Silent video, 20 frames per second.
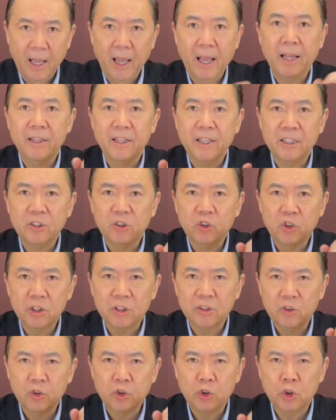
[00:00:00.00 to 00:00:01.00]
and then
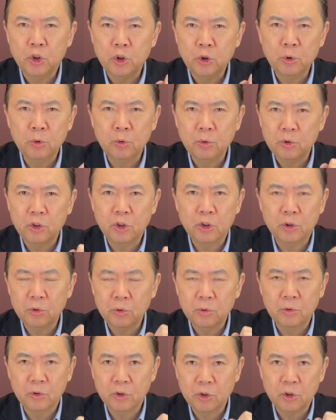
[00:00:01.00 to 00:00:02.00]
just chew,
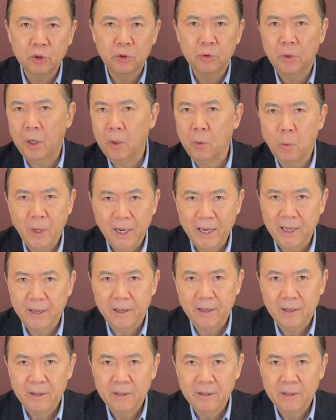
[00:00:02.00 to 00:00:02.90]
chew, chew away